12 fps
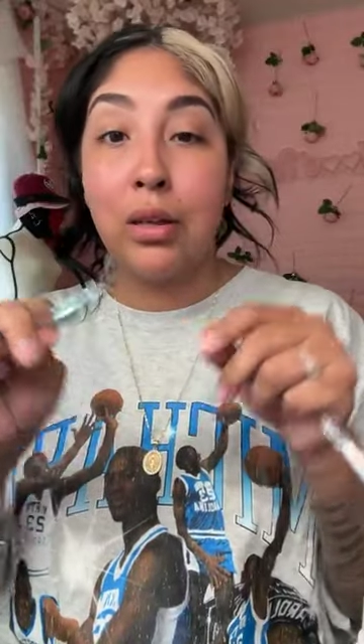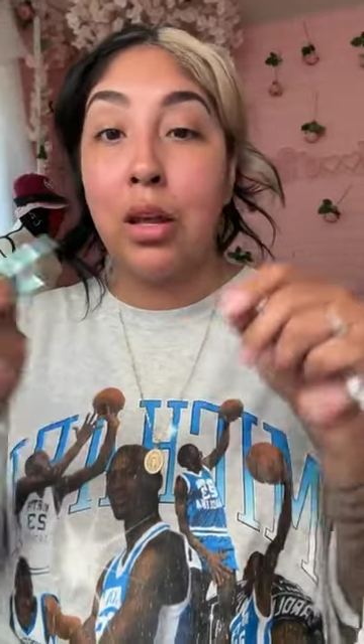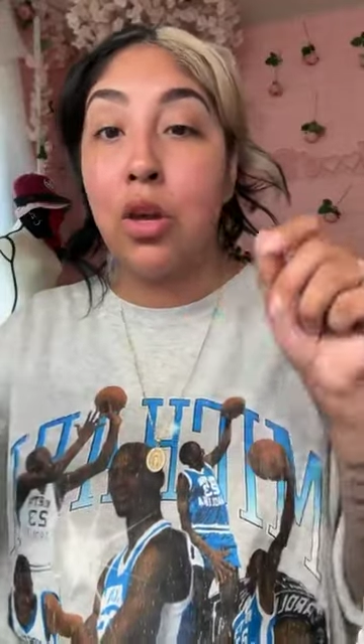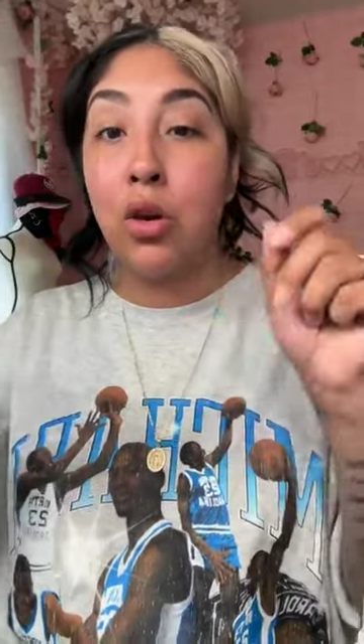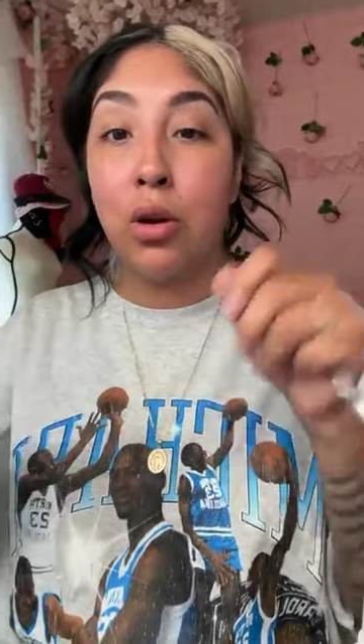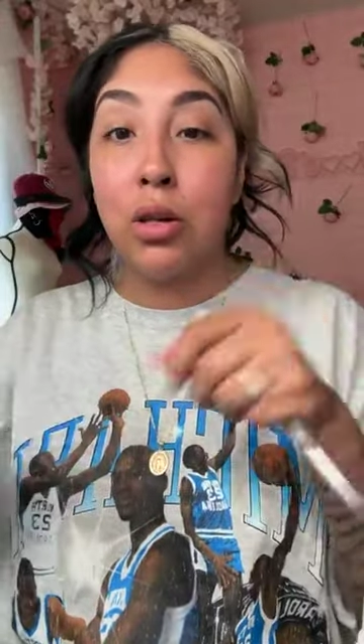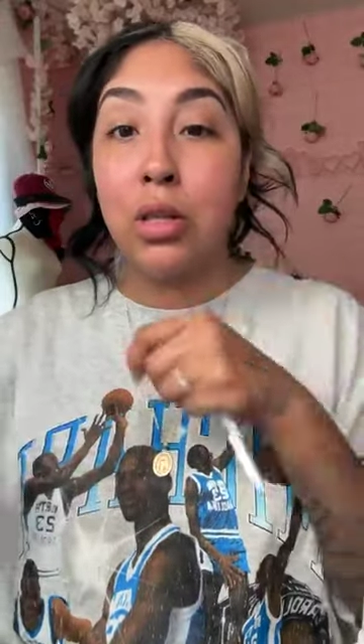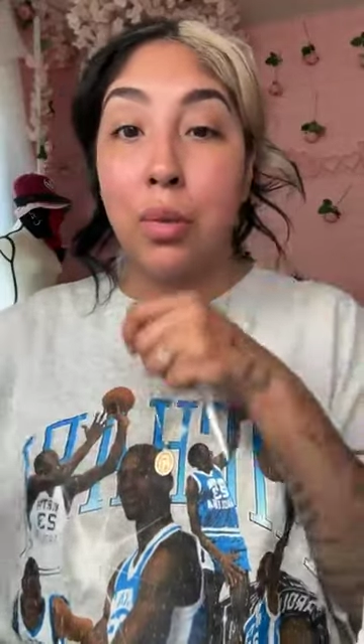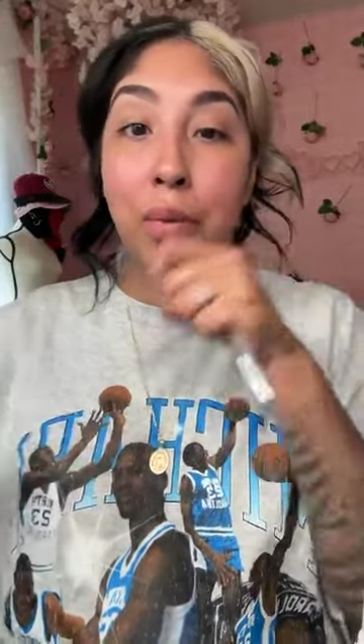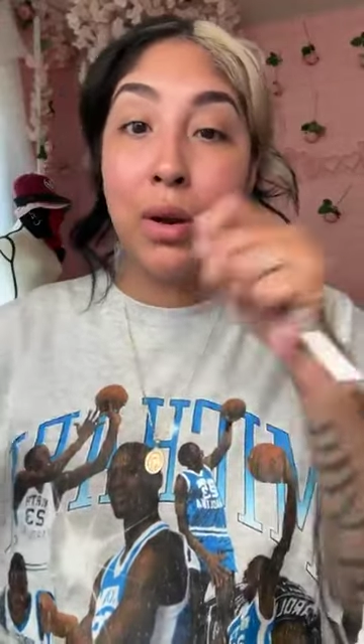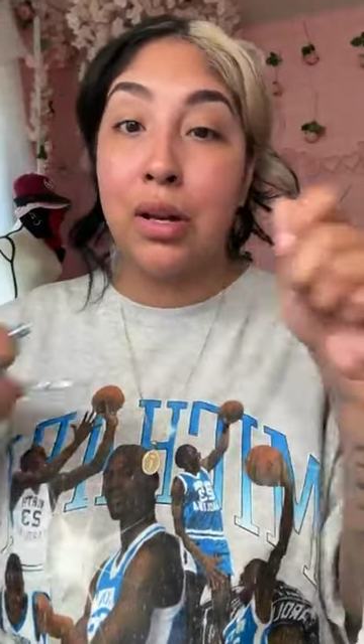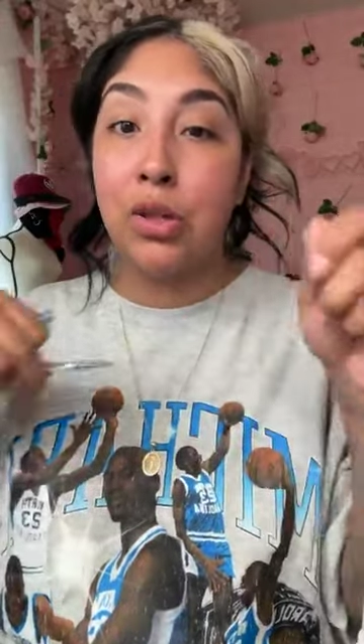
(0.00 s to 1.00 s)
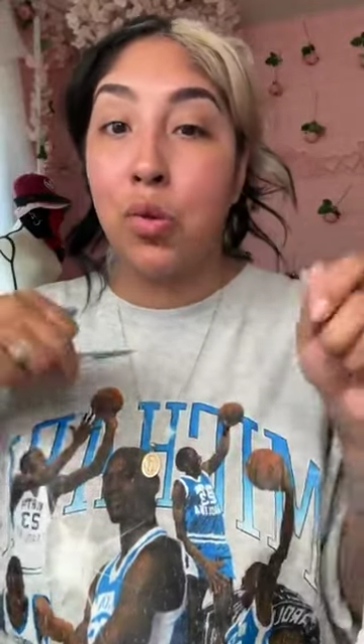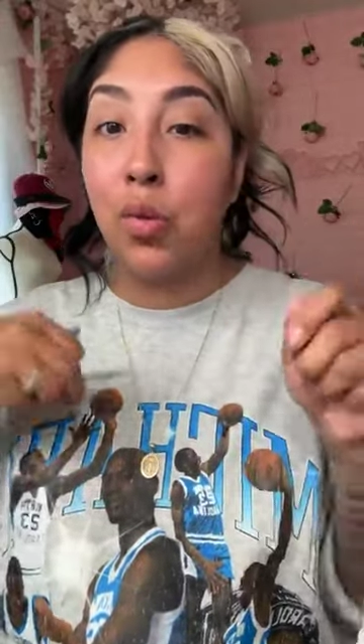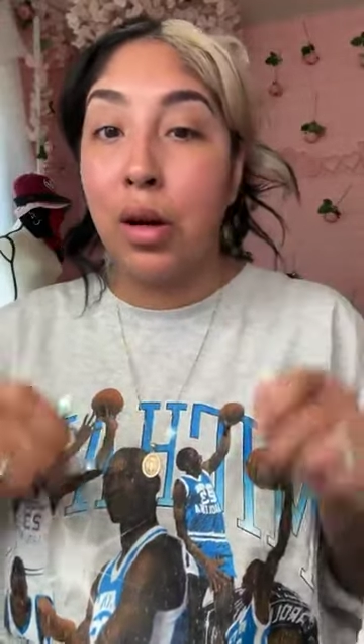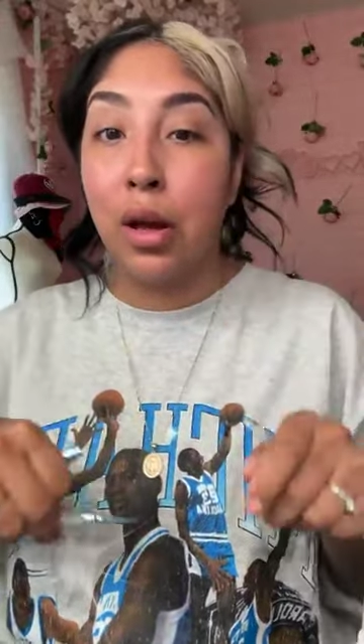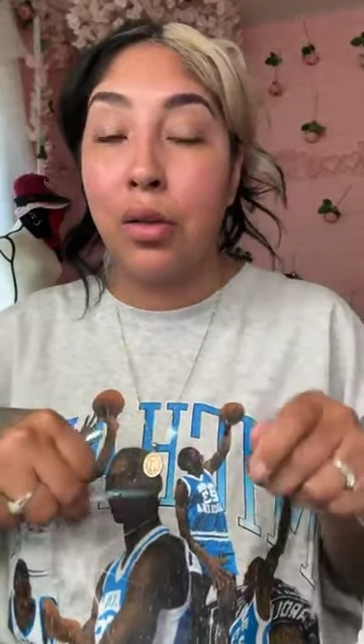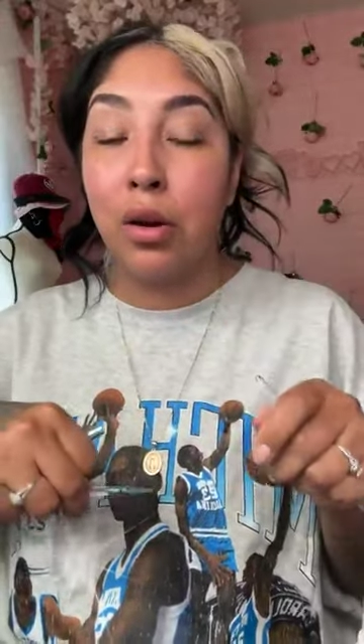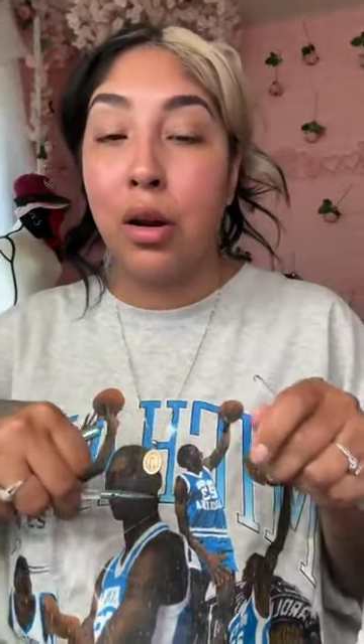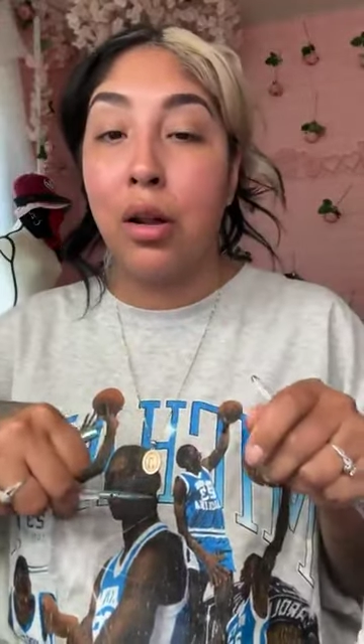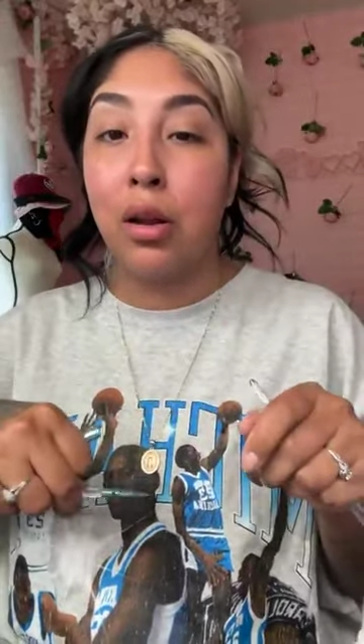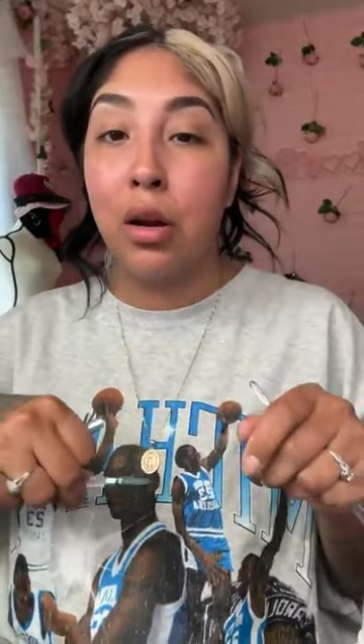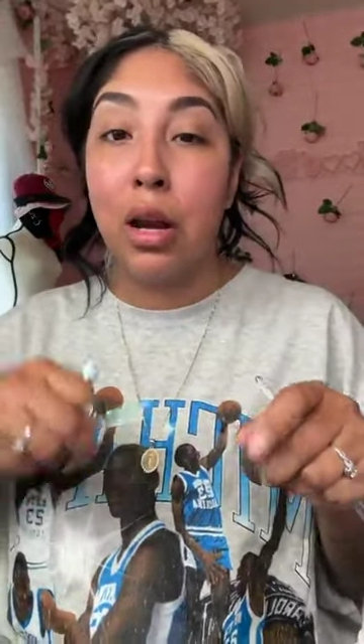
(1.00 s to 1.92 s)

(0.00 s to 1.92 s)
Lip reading: and then you could dip it into another color.